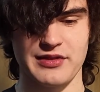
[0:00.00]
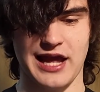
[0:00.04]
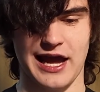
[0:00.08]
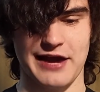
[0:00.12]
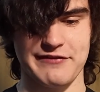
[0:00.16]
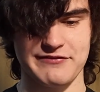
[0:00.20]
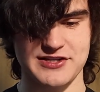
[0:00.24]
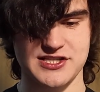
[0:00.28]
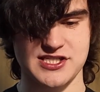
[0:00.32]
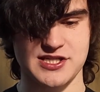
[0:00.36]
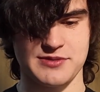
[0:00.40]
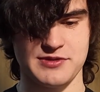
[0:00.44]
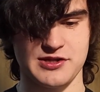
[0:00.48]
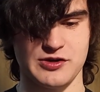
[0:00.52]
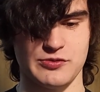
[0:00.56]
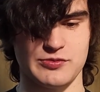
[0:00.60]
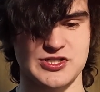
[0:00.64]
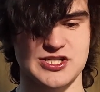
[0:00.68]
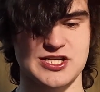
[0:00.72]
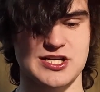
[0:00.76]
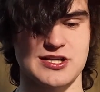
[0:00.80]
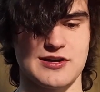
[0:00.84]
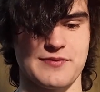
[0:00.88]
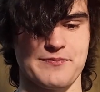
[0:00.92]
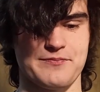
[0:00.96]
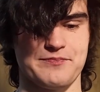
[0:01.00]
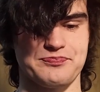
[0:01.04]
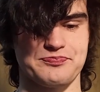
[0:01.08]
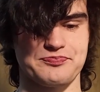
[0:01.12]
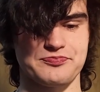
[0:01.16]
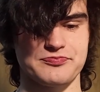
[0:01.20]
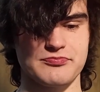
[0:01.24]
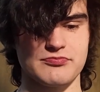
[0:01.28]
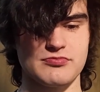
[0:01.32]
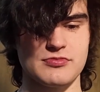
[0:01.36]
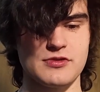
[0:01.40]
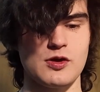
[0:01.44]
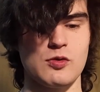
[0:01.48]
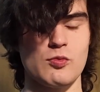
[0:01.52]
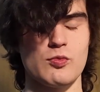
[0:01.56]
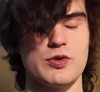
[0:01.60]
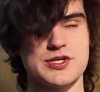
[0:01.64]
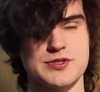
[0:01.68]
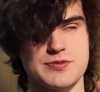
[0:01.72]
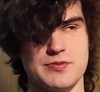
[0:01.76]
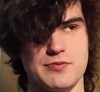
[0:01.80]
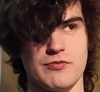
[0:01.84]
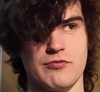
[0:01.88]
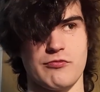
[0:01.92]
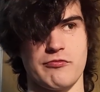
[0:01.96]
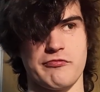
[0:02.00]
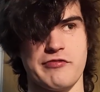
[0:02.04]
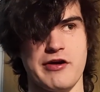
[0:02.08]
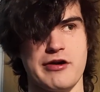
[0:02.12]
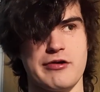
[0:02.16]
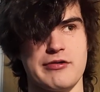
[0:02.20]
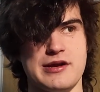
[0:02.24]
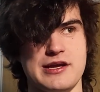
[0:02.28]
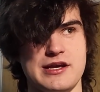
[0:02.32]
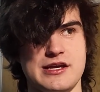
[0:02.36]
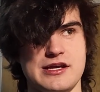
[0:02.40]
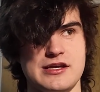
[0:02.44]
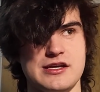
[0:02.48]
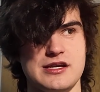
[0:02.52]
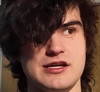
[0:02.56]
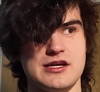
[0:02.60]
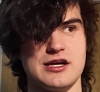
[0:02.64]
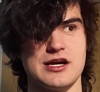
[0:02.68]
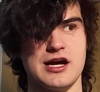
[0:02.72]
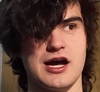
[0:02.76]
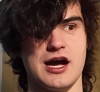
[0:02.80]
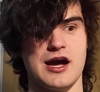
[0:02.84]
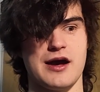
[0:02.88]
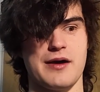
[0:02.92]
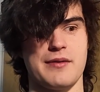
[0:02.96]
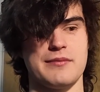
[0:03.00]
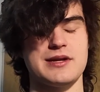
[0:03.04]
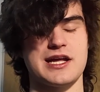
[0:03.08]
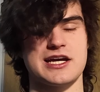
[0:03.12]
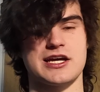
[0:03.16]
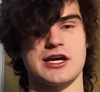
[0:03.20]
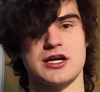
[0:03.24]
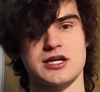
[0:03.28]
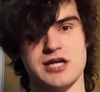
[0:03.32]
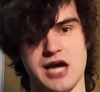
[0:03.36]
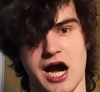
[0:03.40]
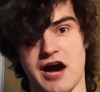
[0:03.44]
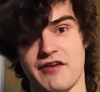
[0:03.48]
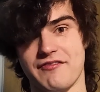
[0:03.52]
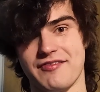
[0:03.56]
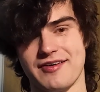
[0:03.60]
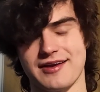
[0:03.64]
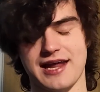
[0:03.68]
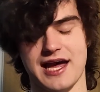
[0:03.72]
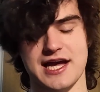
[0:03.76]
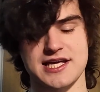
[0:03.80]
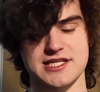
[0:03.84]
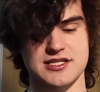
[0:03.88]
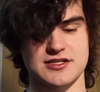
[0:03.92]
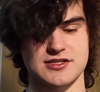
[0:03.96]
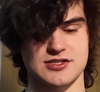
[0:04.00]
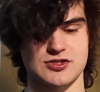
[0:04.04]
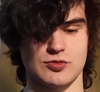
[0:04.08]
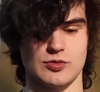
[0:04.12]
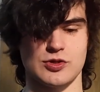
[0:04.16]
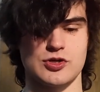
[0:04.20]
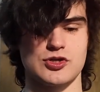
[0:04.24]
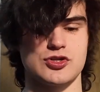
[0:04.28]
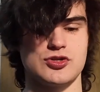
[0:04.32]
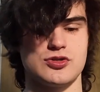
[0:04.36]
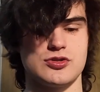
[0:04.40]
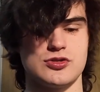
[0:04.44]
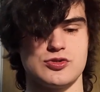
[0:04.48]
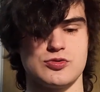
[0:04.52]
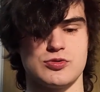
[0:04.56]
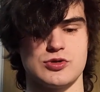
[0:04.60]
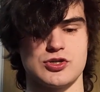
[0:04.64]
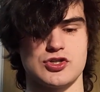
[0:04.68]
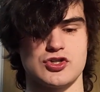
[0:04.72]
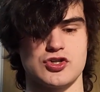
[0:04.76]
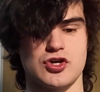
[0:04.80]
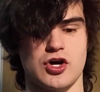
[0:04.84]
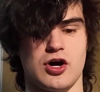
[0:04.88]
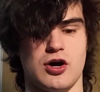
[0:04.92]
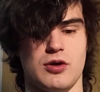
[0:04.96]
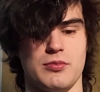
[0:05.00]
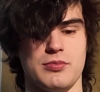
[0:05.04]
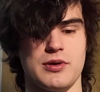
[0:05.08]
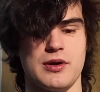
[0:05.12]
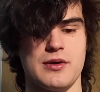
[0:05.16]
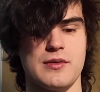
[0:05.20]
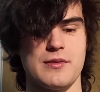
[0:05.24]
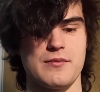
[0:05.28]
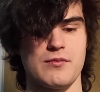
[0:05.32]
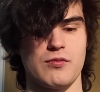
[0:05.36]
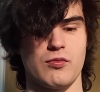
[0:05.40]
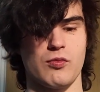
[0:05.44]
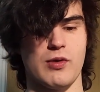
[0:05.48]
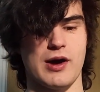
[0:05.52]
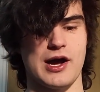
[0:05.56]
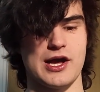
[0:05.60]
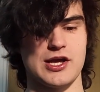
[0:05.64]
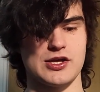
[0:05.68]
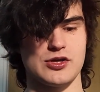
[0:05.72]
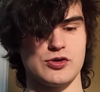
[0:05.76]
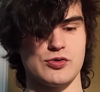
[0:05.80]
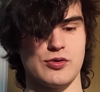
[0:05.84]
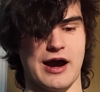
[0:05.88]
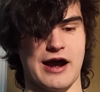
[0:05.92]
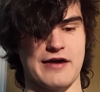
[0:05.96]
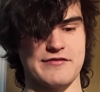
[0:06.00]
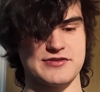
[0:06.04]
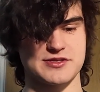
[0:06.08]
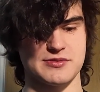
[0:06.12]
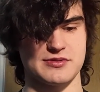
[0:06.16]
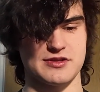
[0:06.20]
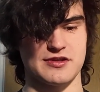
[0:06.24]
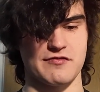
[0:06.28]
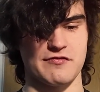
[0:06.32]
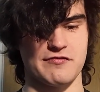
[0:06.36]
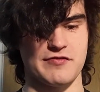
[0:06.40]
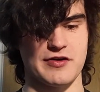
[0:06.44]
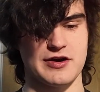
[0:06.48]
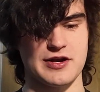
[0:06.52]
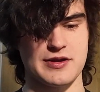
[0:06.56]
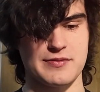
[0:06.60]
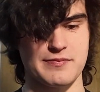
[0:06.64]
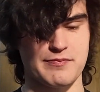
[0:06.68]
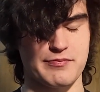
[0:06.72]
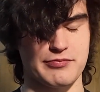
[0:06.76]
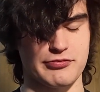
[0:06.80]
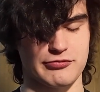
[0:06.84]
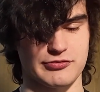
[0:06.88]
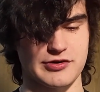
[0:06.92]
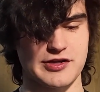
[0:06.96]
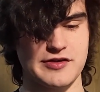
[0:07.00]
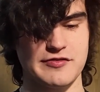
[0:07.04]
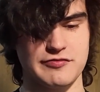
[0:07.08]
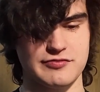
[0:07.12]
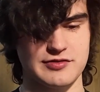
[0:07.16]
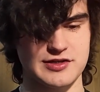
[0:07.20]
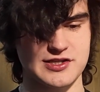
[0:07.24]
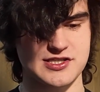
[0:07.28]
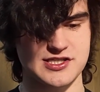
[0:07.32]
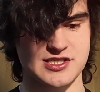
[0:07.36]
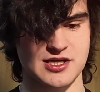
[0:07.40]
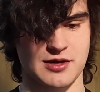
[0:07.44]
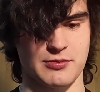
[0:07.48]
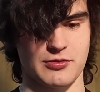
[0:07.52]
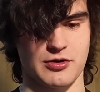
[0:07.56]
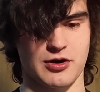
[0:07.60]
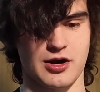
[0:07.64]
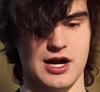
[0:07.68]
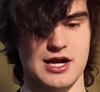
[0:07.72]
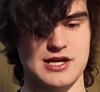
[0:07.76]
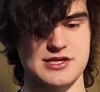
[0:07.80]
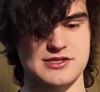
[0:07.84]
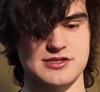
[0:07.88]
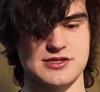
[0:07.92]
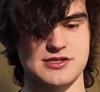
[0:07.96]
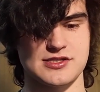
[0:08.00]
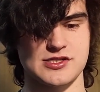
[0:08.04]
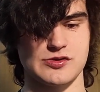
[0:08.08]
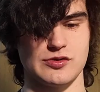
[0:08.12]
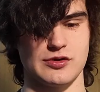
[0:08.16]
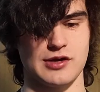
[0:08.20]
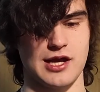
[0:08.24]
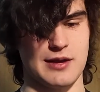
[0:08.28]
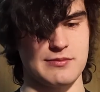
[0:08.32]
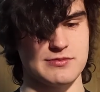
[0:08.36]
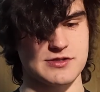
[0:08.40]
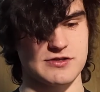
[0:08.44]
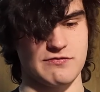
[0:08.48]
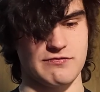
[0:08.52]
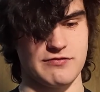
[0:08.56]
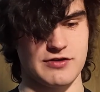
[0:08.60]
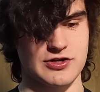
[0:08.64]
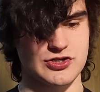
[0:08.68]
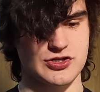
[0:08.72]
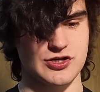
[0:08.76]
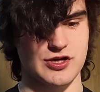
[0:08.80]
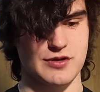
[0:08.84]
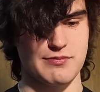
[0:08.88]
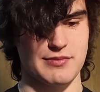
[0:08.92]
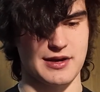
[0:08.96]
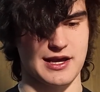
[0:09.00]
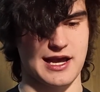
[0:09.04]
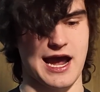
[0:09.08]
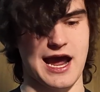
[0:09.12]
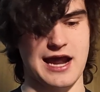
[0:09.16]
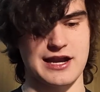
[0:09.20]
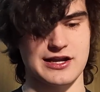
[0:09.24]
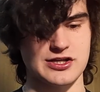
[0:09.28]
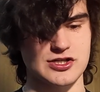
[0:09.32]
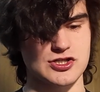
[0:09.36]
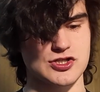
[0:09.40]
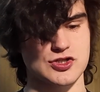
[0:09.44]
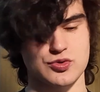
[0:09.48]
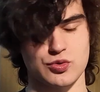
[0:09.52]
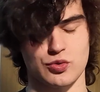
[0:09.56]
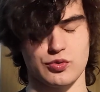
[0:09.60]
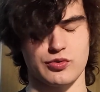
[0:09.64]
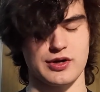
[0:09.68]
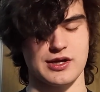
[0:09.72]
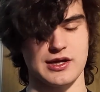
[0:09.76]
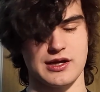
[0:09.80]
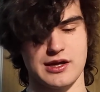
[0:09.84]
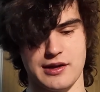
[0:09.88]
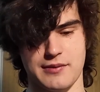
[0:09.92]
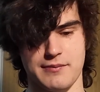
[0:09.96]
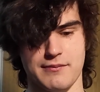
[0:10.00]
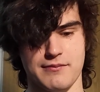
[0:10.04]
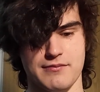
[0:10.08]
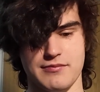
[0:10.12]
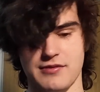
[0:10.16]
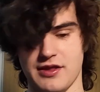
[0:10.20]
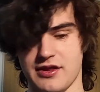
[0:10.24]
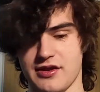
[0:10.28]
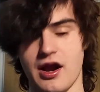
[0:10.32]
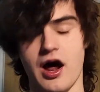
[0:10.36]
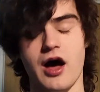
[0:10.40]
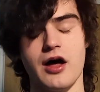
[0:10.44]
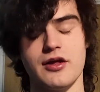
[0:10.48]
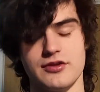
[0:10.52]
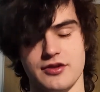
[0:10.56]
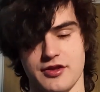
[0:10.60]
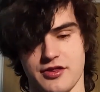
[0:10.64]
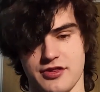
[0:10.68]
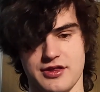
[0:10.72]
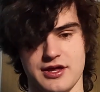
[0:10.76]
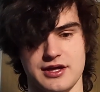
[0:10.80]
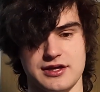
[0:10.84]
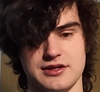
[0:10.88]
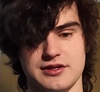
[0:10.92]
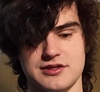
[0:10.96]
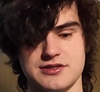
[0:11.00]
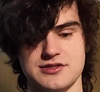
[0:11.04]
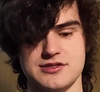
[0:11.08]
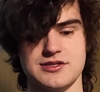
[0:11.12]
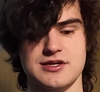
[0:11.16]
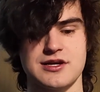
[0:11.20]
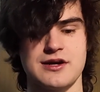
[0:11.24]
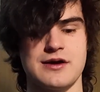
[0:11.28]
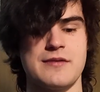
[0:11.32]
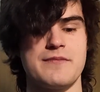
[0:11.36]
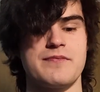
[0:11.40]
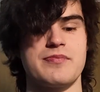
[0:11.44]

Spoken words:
having something which very like a cover letter to a job, where you have something that very briefly summarizes your game's vision, mechanics, story, and other things,